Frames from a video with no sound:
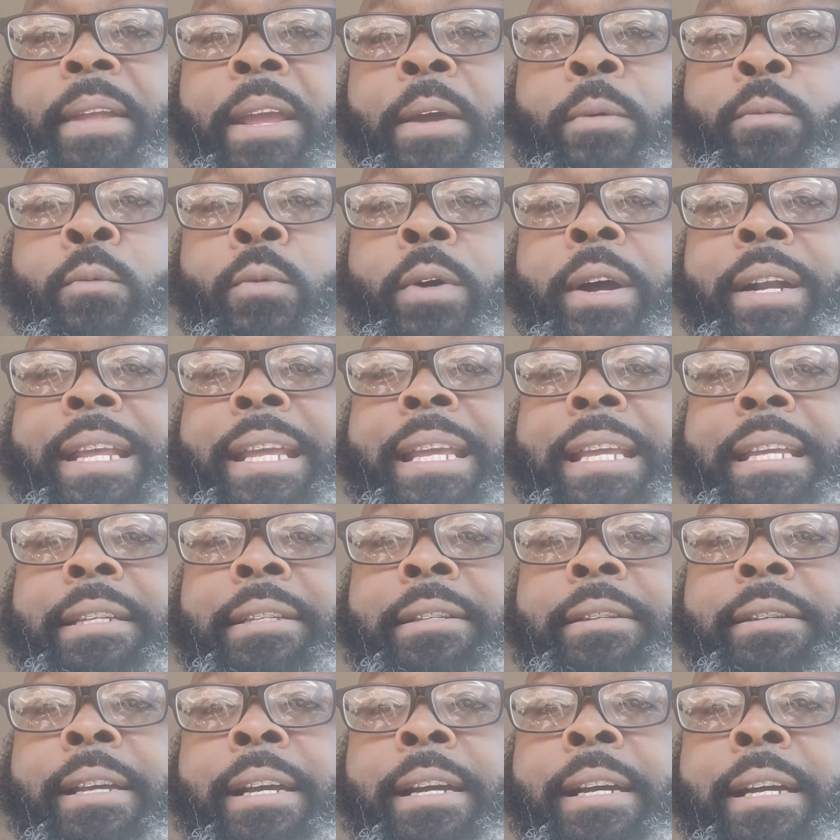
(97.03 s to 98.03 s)
and what he
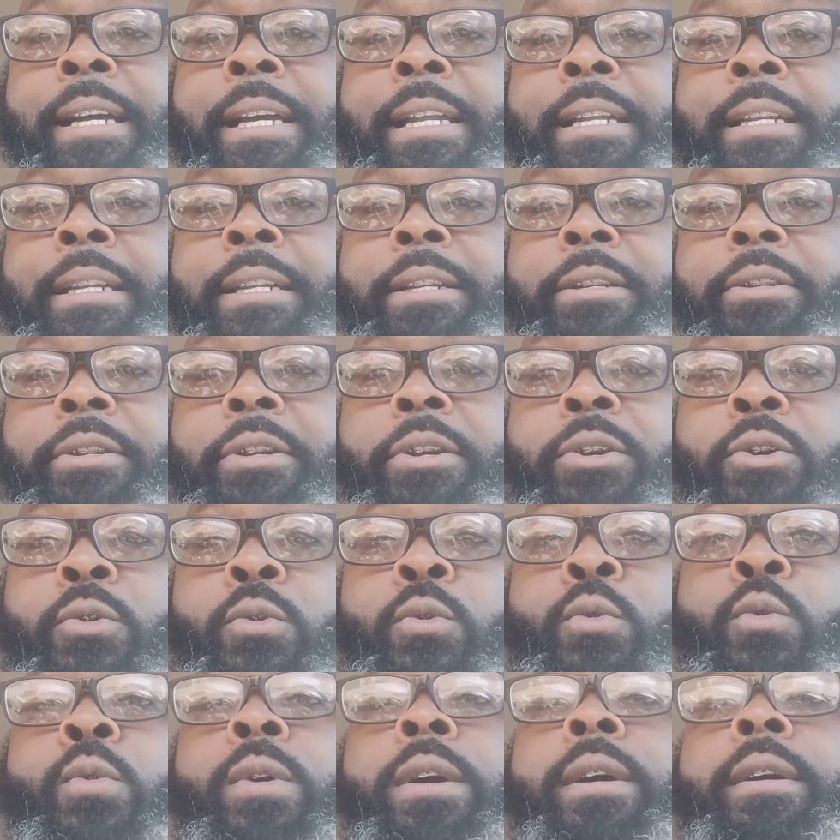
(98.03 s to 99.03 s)
has done
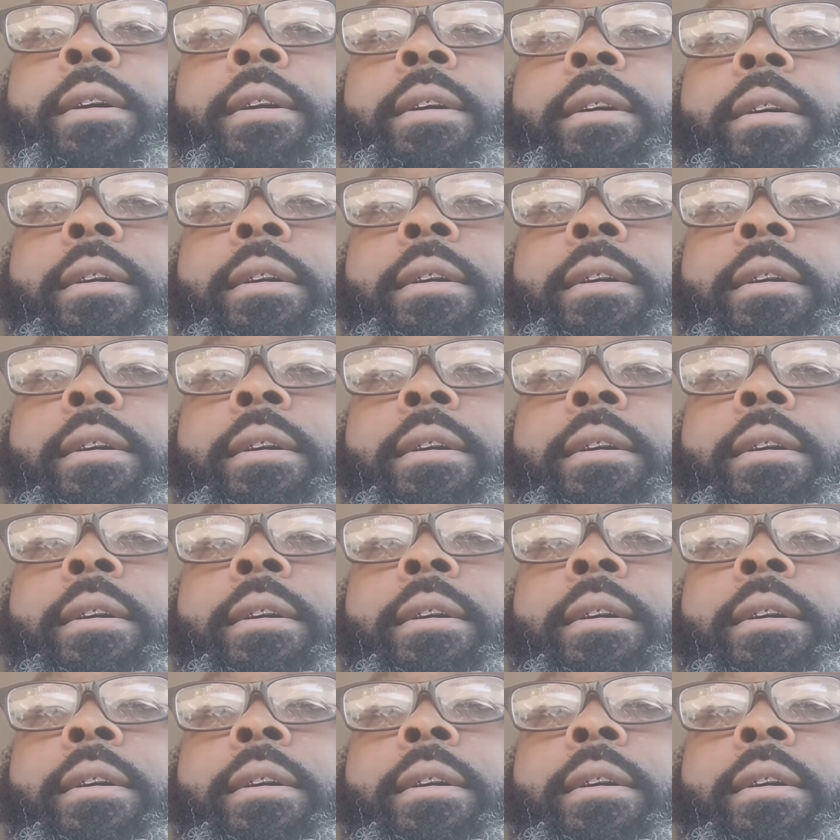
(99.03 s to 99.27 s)
to